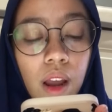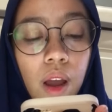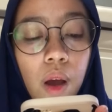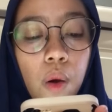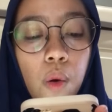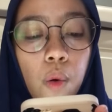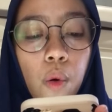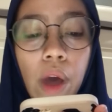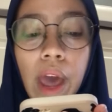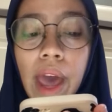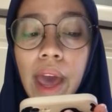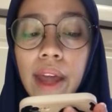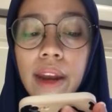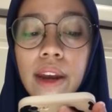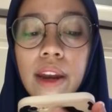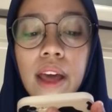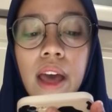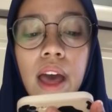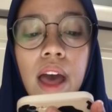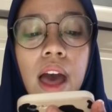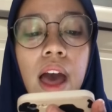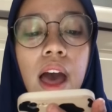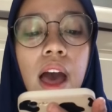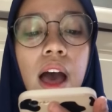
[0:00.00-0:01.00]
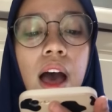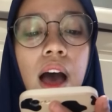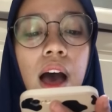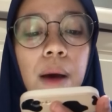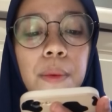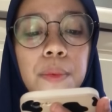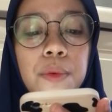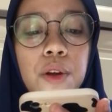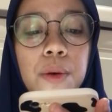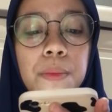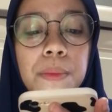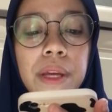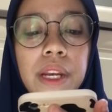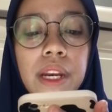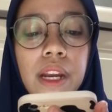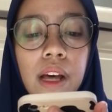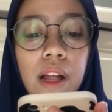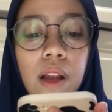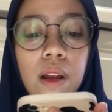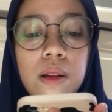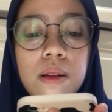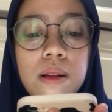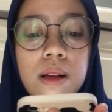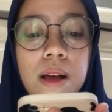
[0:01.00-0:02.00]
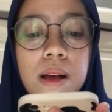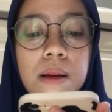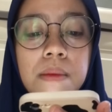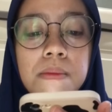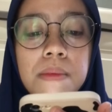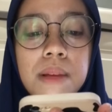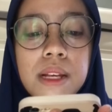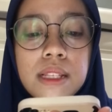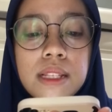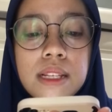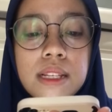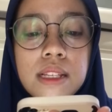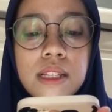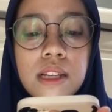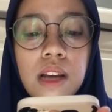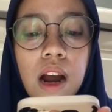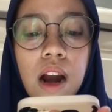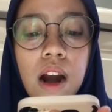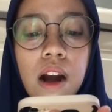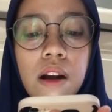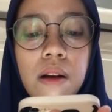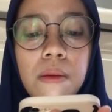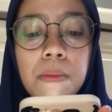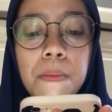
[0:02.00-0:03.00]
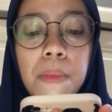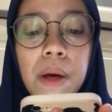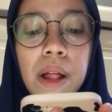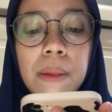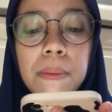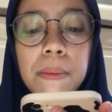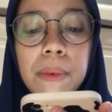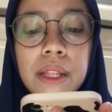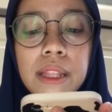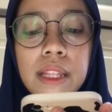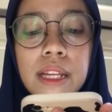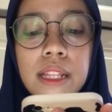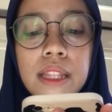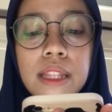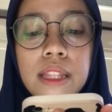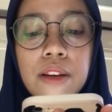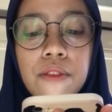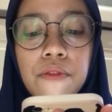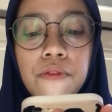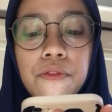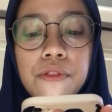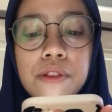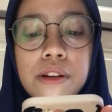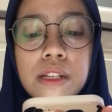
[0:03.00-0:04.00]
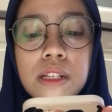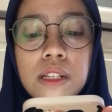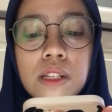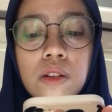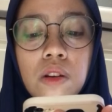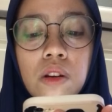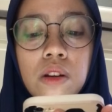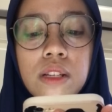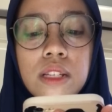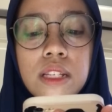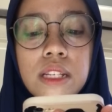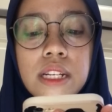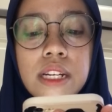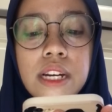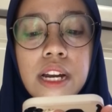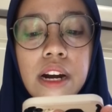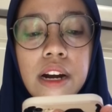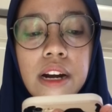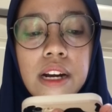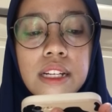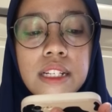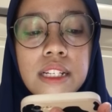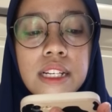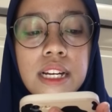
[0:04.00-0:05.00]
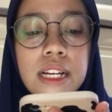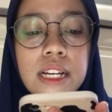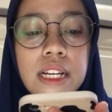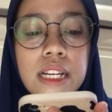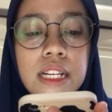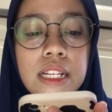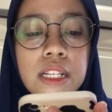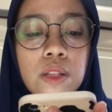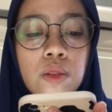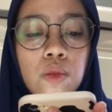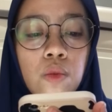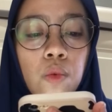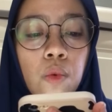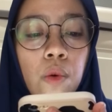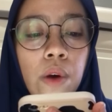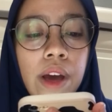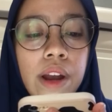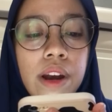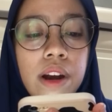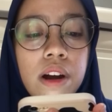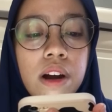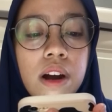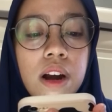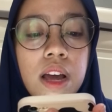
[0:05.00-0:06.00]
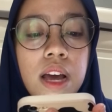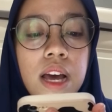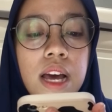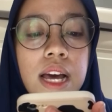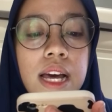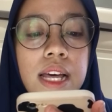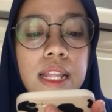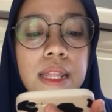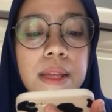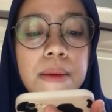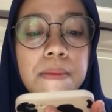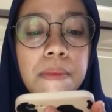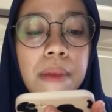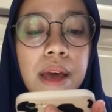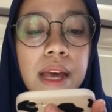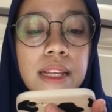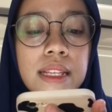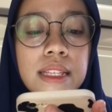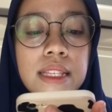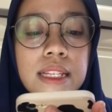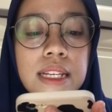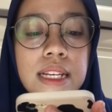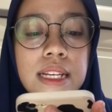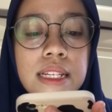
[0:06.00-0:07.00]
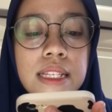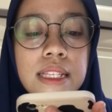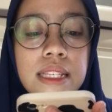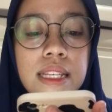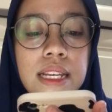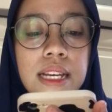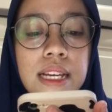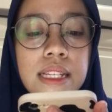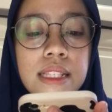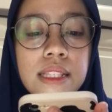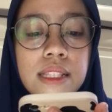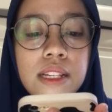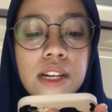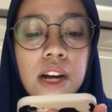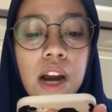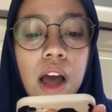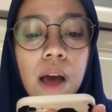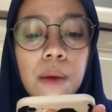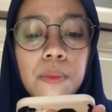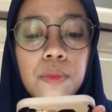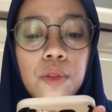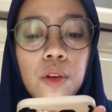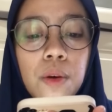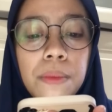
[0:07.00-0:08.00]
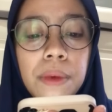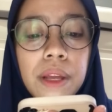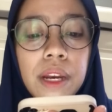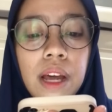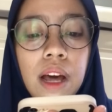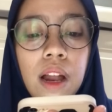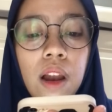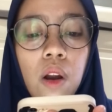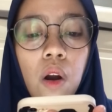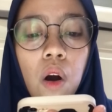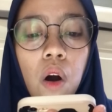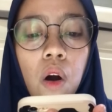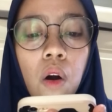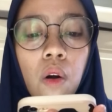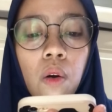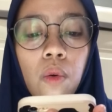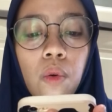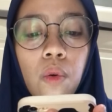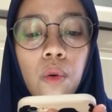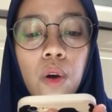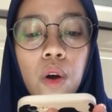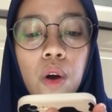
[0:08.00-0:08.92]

When abdominal masses are palpated, the first consideration is whether the mass is intra-abdominal or